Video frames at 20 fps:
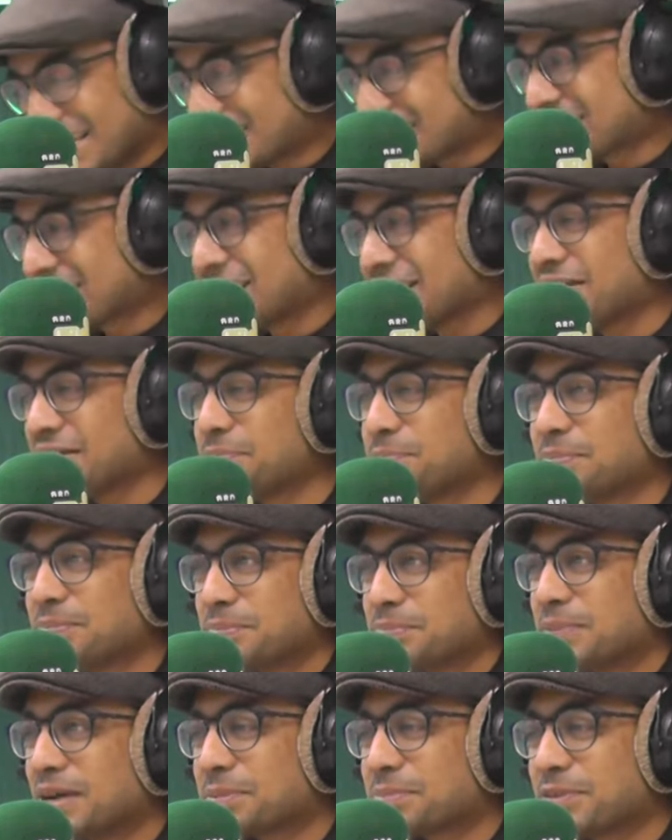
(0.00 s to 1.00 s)
Yes, he
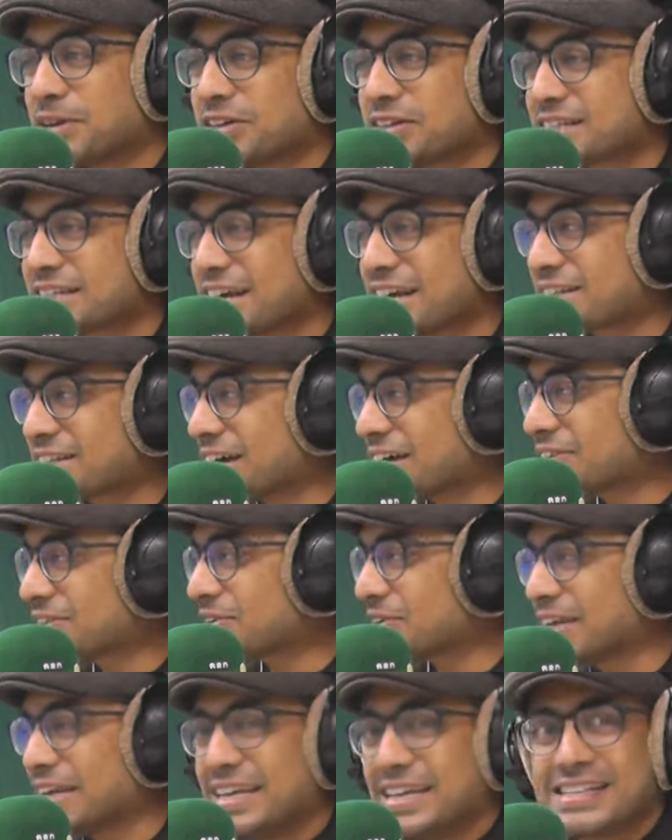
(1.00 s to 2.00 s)
met me on Sheikh
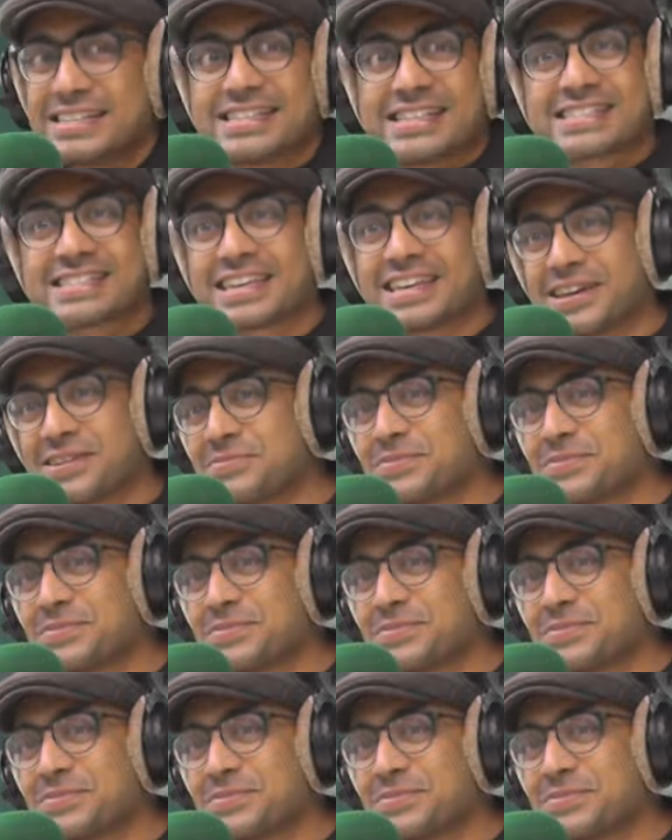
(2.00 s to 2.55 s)
Zayed Road. He just came